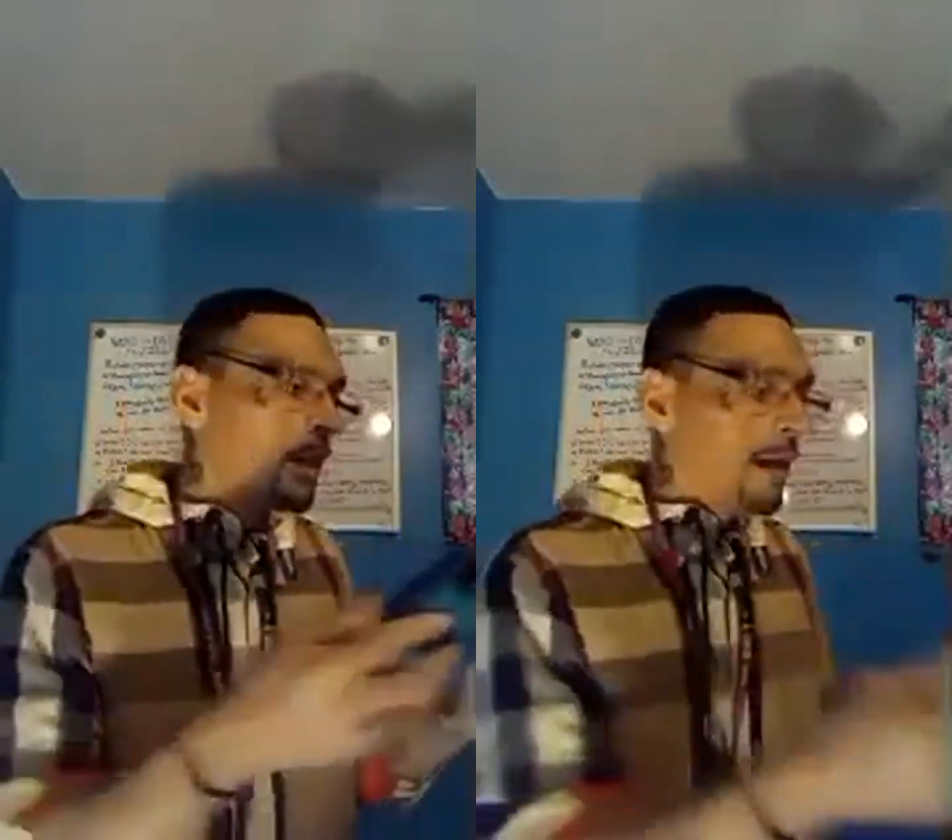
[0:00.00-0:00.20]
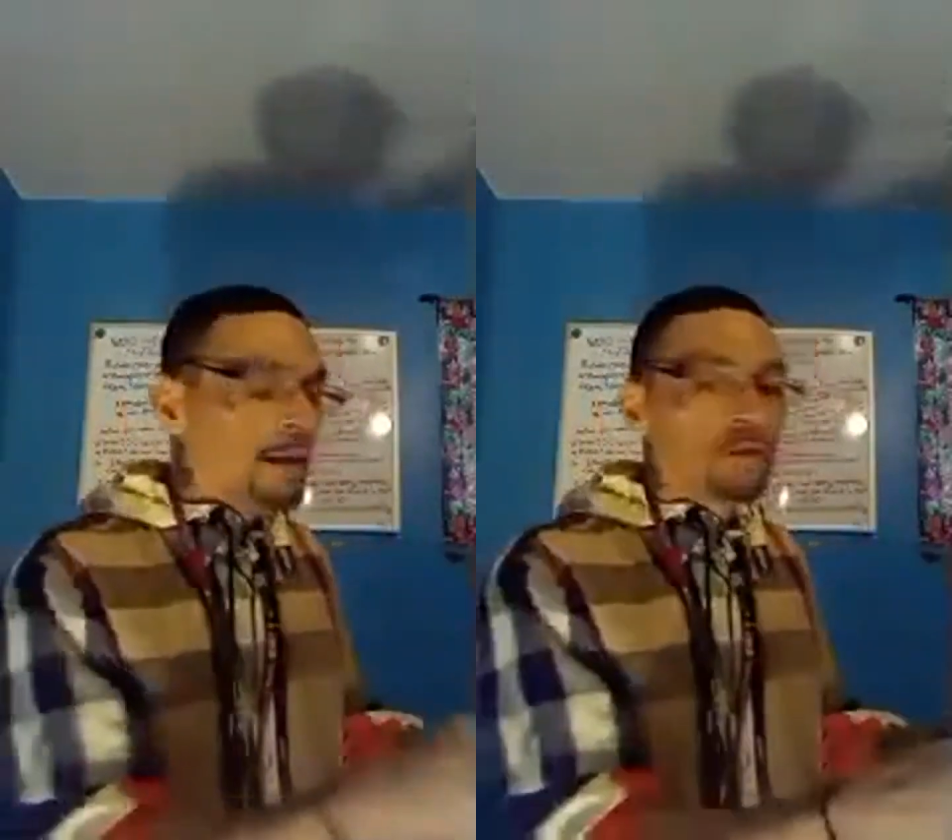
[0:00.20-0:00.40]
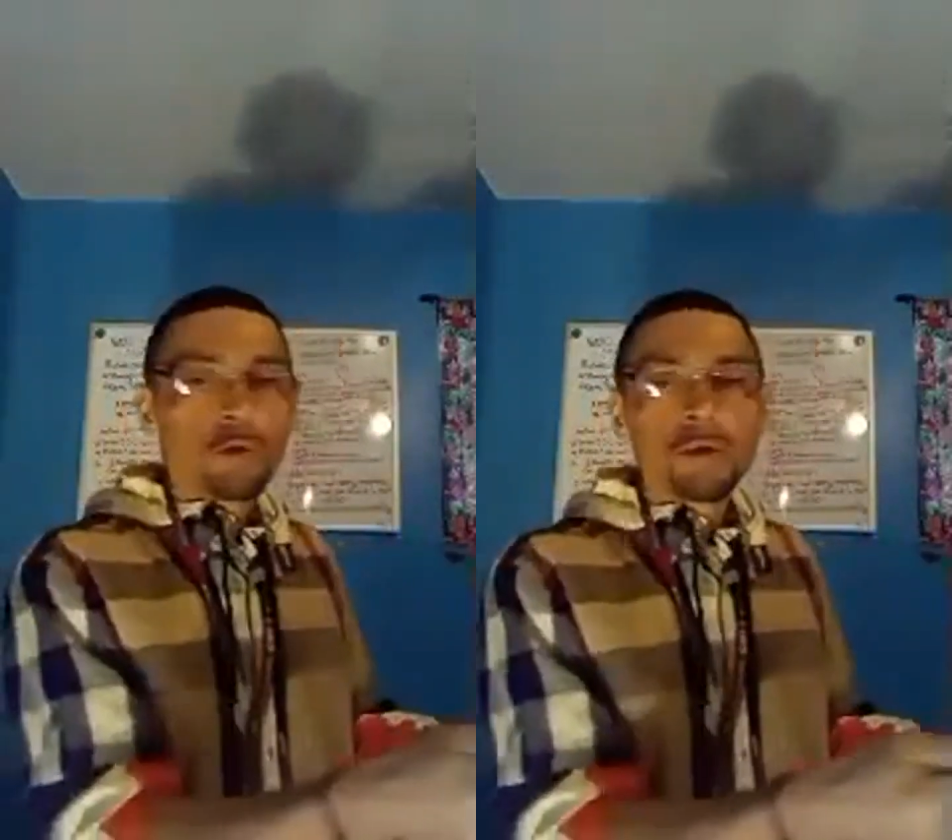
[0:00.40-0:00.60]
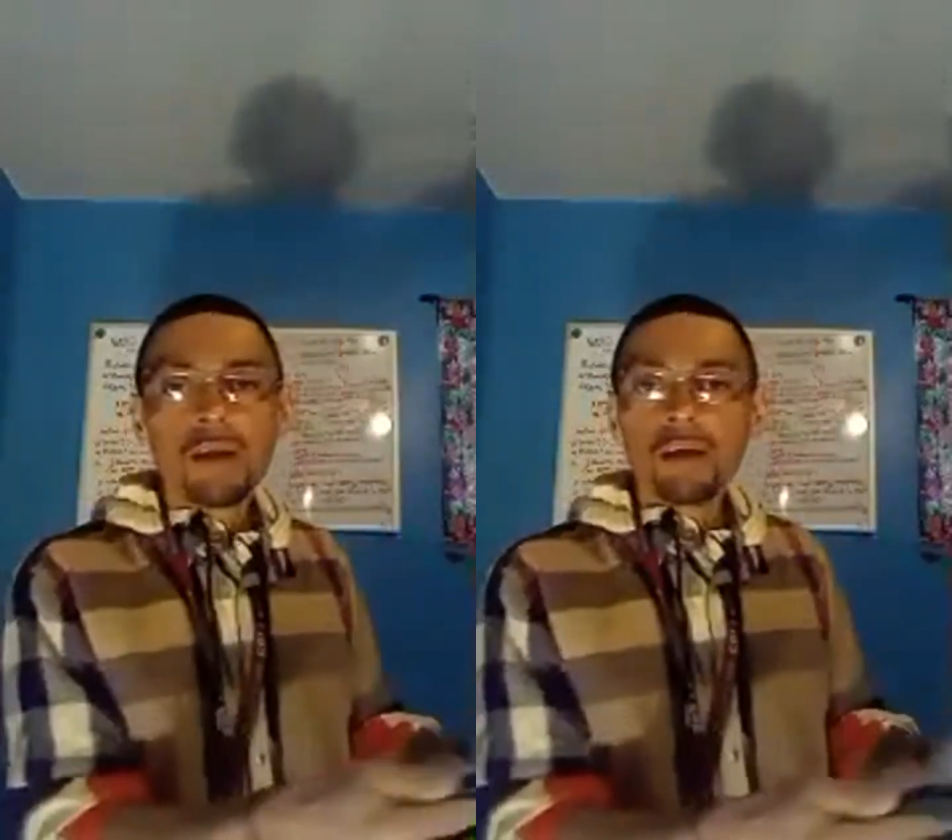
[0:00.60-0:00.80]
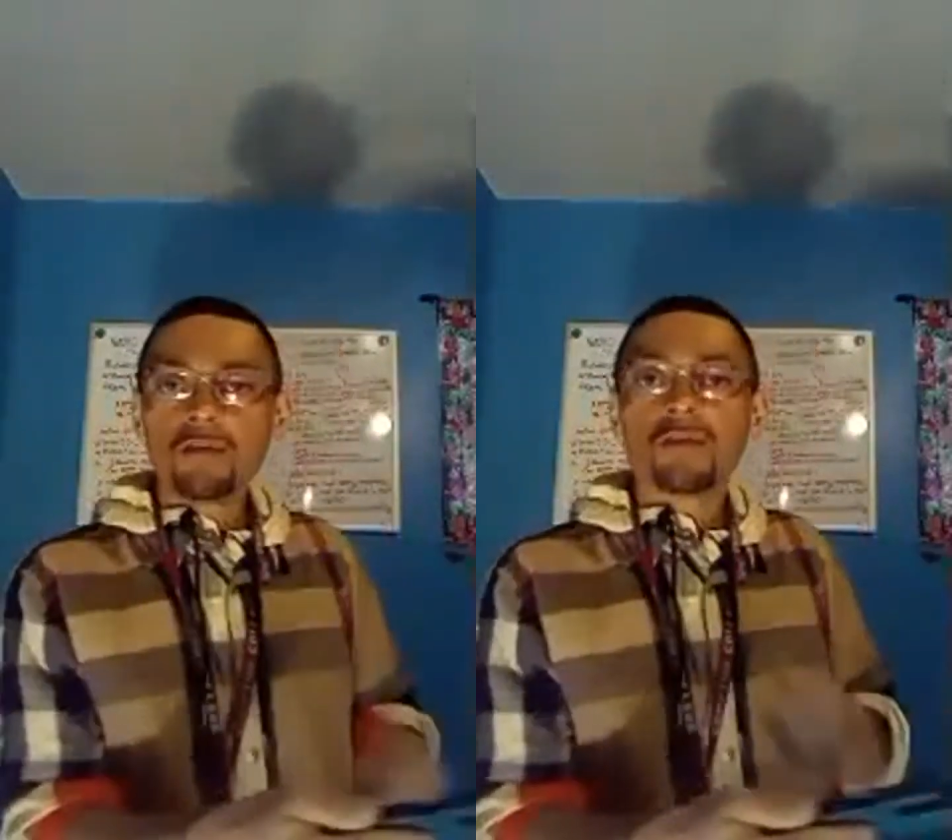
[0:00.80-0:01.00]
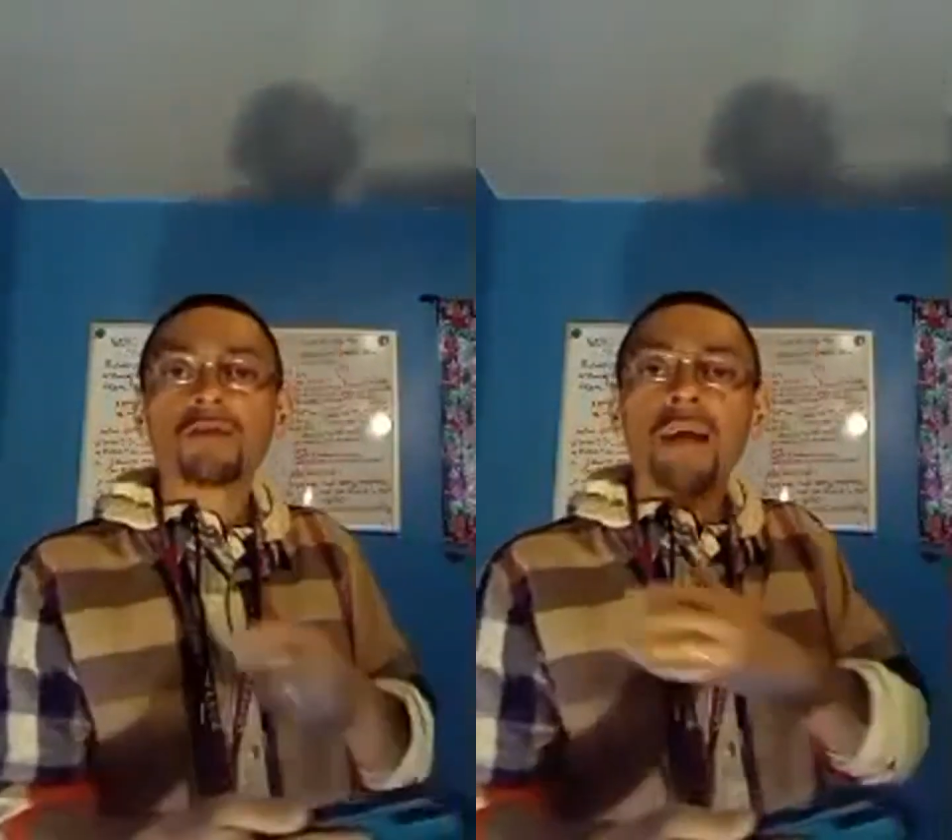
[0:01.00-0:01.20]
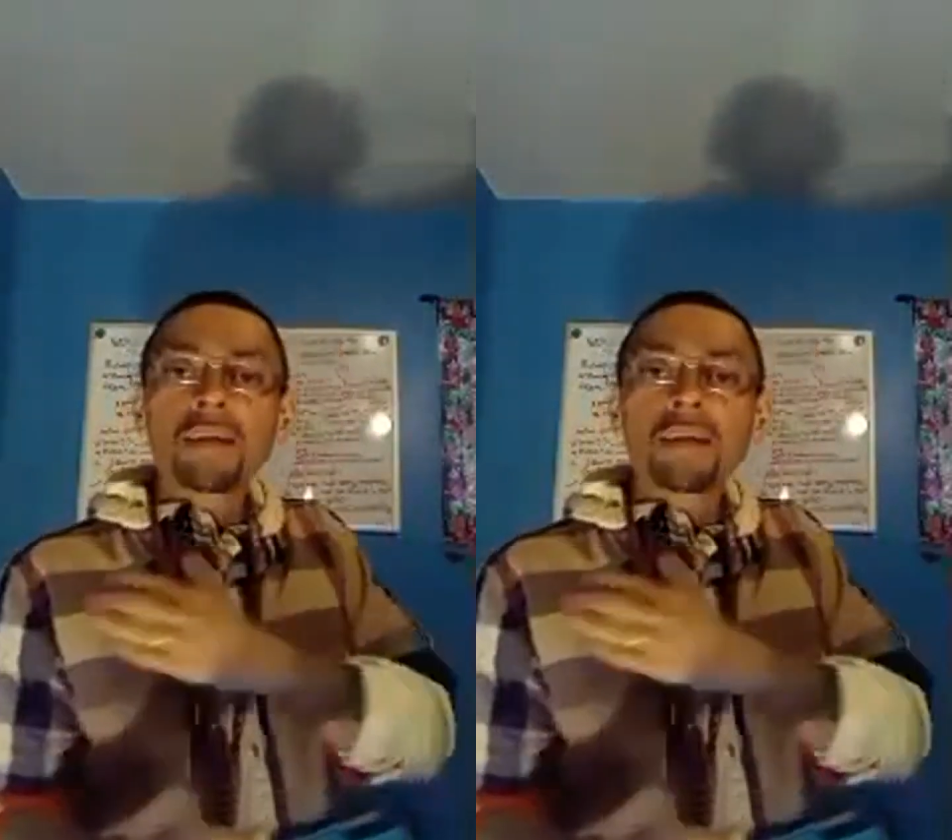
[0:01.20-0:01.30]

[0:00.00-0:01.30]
and traditions that